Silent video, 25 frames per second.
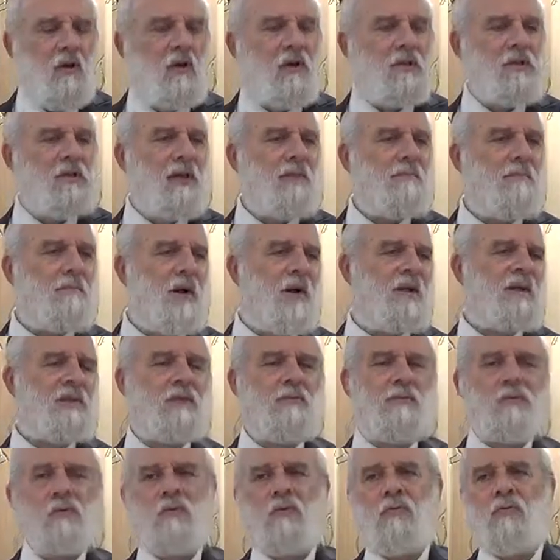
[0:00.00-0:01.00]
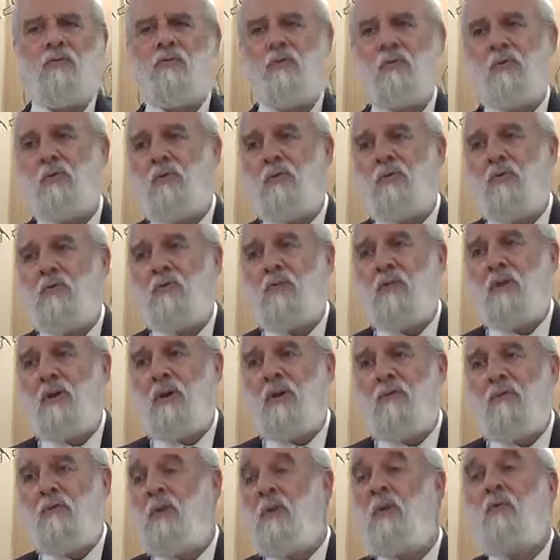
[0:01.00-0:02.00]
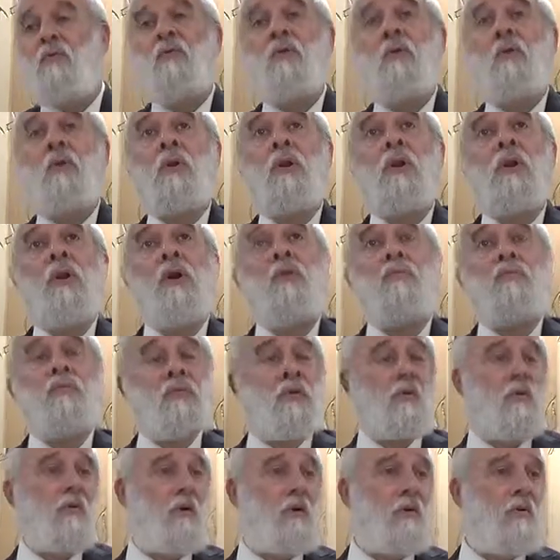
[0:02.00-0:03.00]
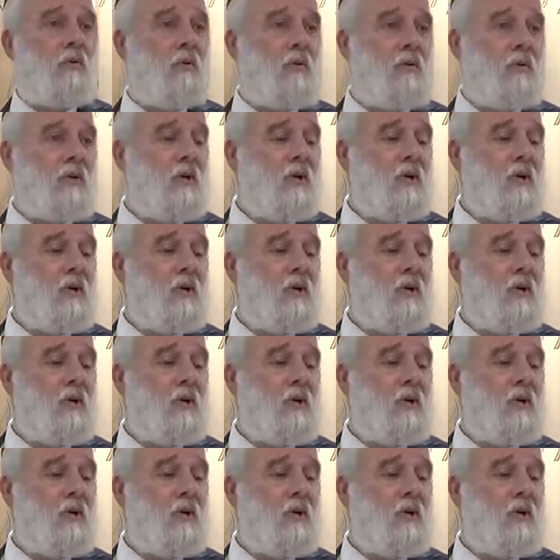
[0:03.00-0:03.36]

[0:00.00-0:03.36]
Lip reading: It's not possible for you, even if you would love to know,